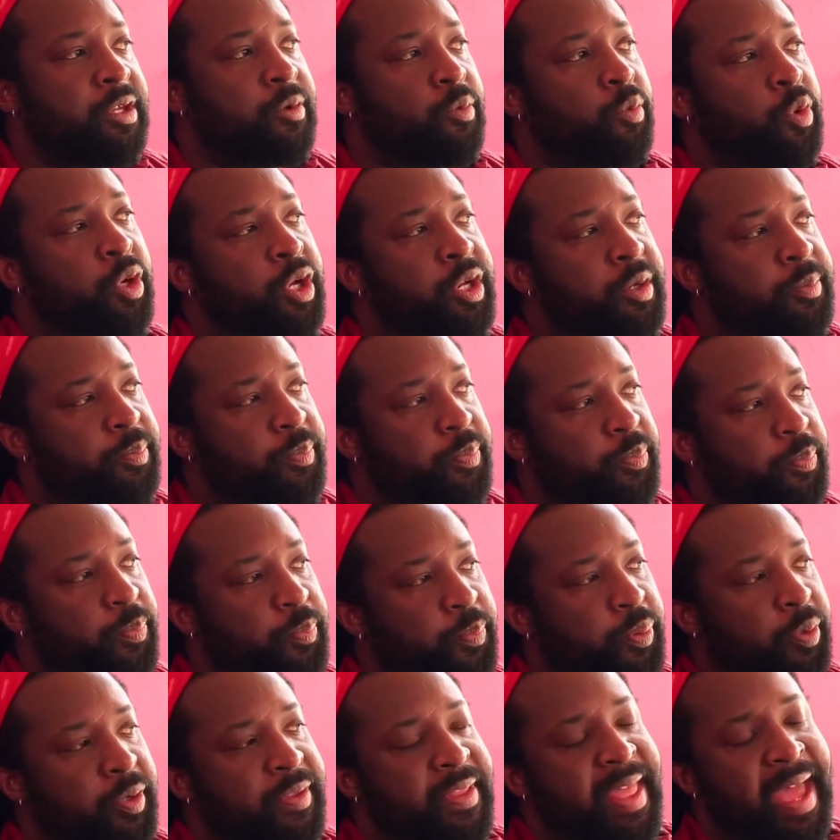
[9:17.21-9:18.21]
would
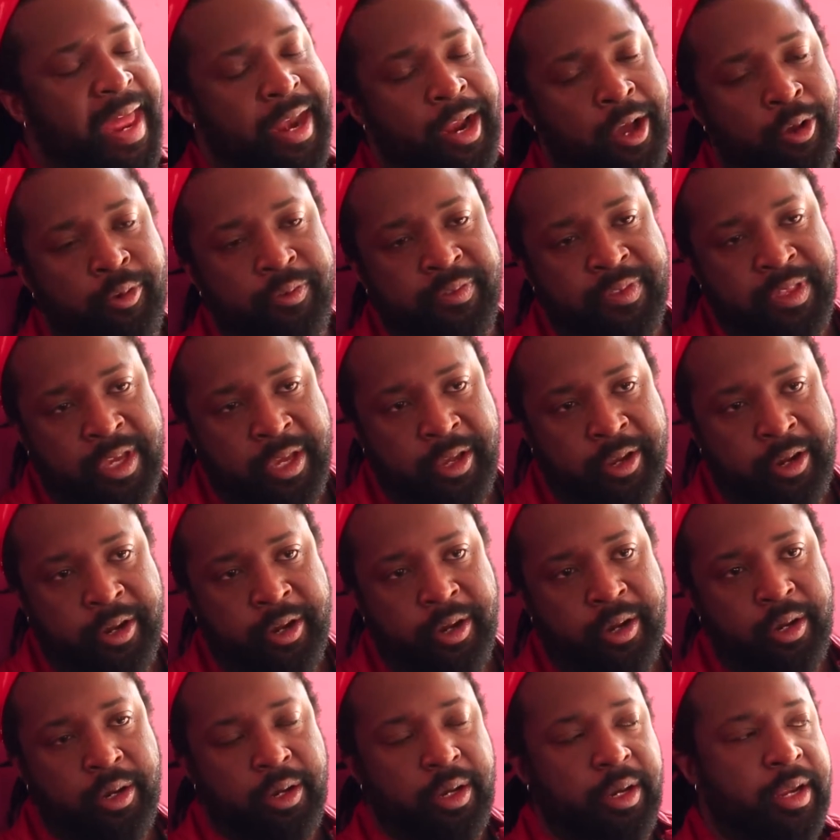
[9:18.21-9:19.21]
put that out
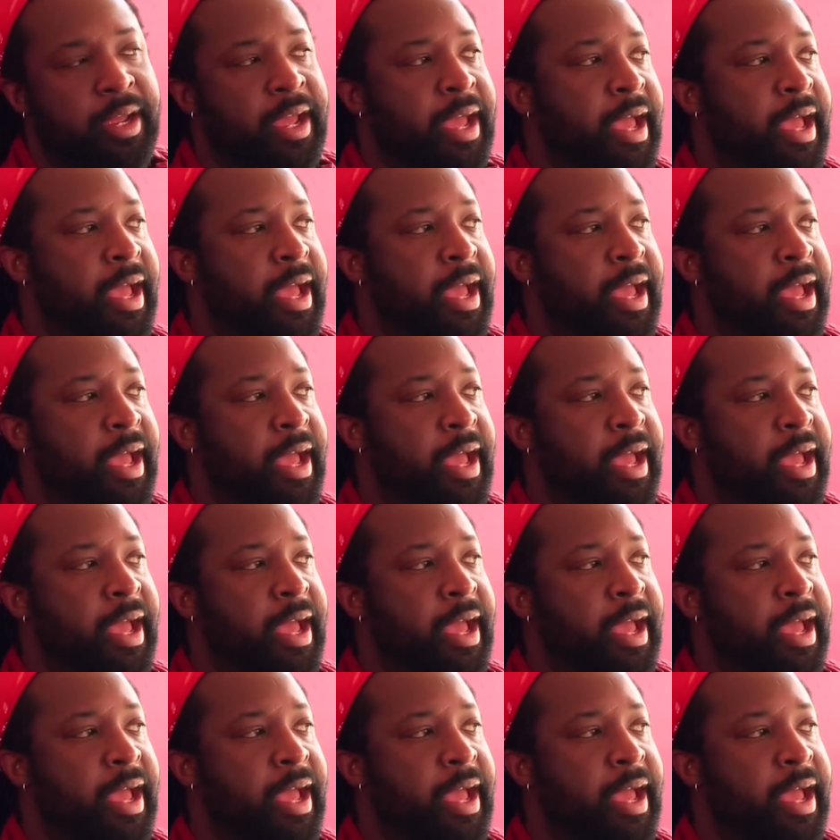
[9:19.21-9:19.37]
there,